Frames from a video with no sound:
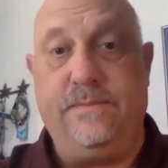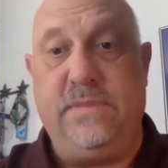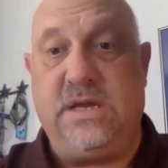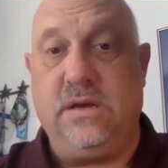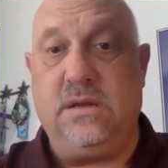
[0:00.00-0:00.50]

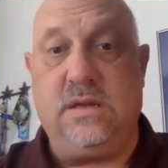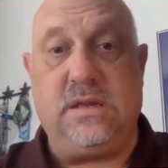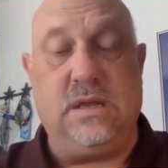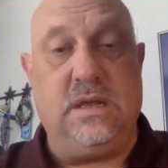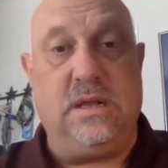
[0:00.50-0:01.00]

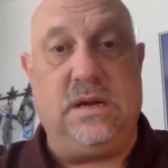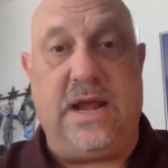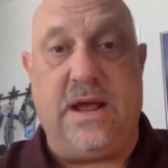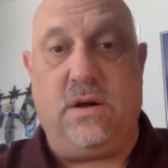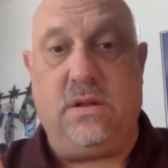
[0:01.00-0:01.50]
because
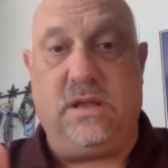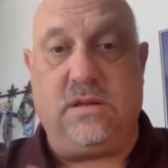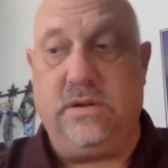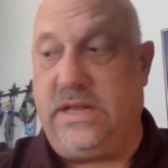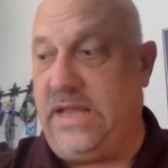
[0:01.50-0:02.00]
now
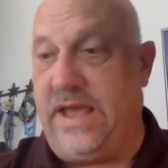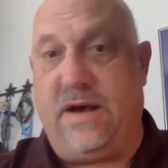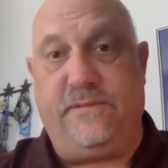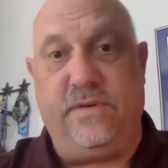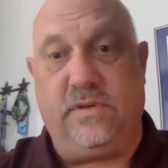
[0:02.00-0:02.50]
let's look at the
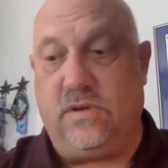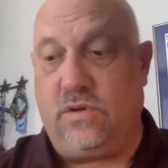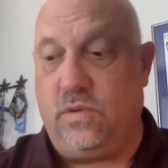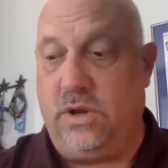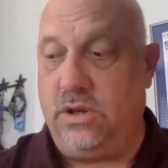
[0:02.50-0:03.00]
outfield
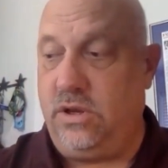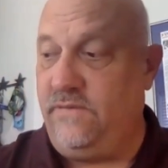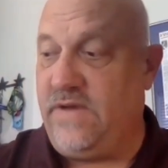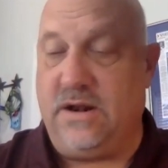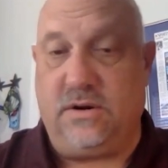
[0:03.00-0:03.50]
situation.
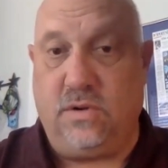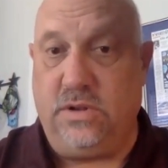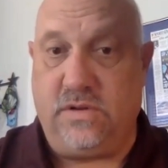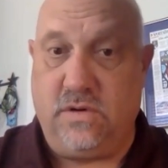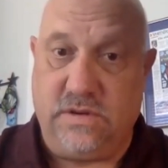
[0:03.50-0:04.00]
You've got
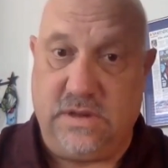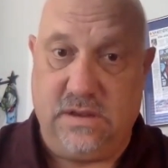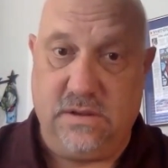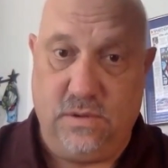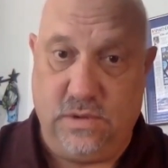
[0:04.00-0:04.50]
Adolis
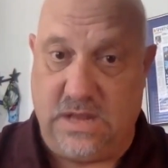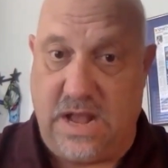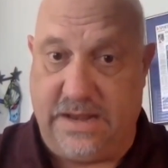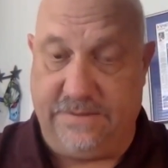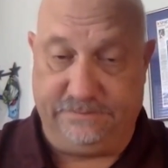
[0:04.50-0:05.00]
Garcia, who's
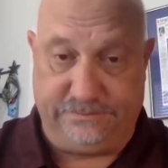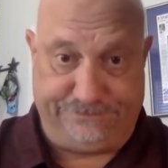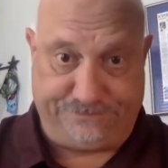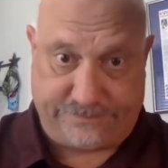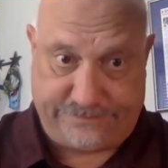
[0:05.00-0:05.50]
not
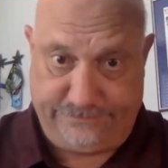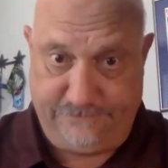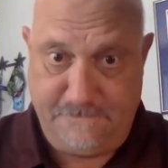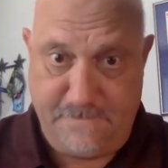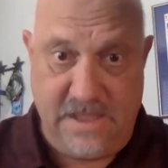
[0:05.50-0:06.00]

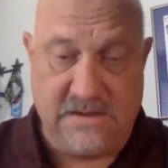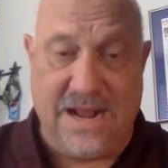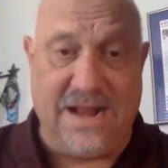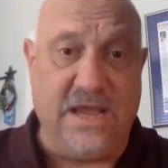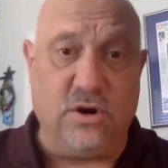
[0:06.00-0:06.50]

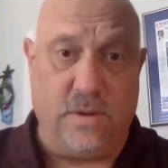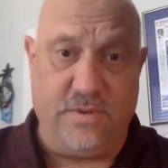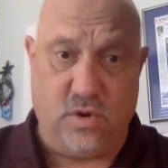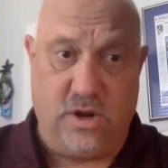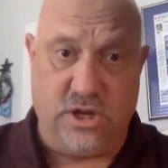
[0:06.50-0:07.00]
yet
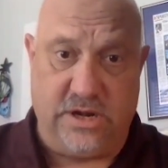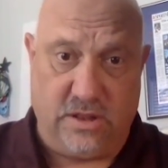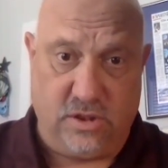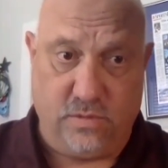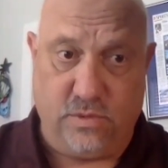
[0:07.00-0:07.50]
arbitration
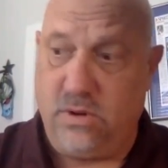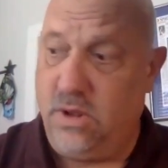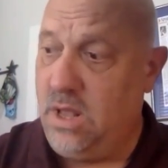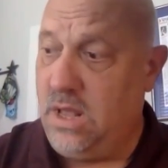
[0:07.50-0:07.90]
eligible,